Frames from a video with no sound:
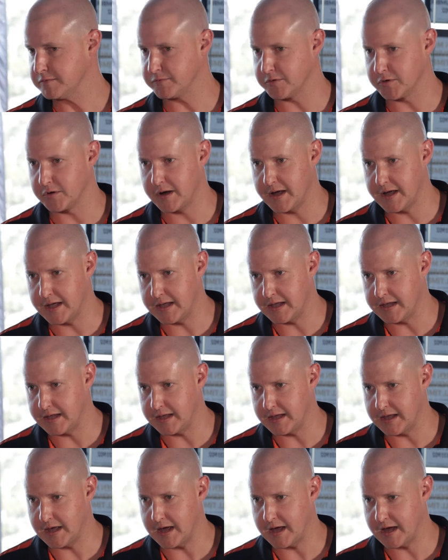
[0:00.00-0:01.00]
for
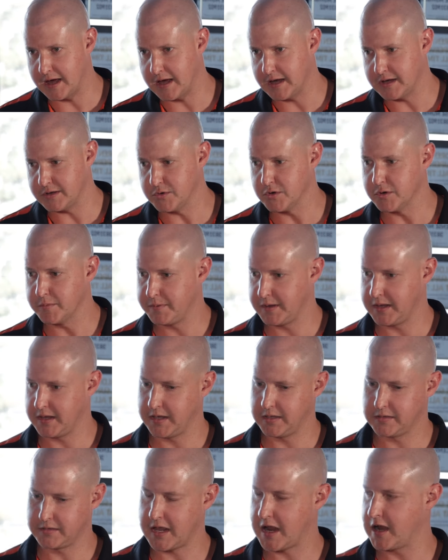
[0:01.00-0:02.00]
a
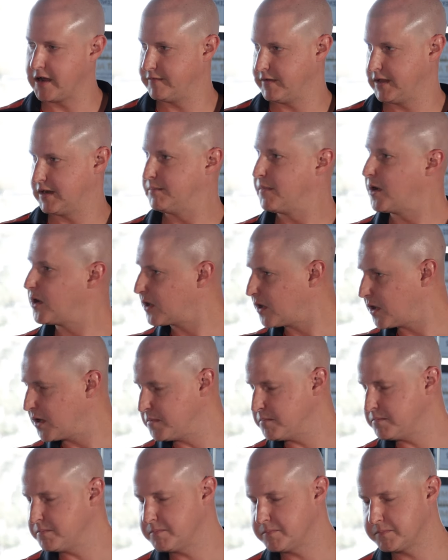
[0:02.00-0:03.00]
European caravan and
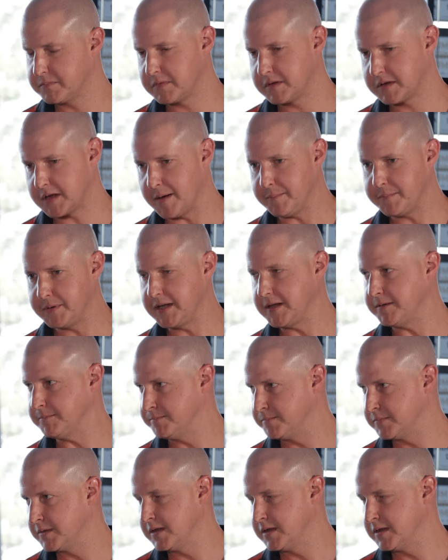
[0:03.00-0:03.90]
motorhome company.